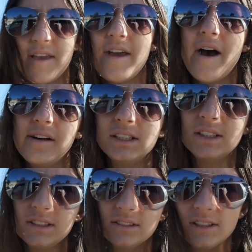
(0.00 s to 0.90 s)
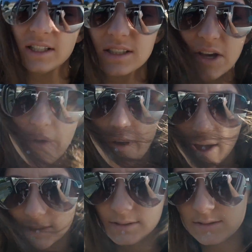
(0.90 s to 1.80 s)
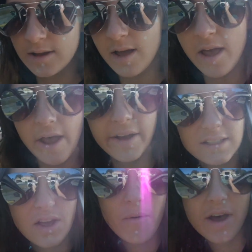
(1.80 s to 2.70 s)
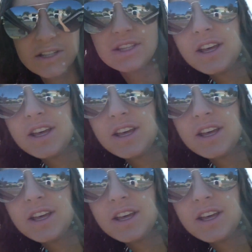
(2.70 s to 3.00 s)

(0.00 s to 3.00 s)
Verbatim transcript: Yeah. Let's go uh let's go watch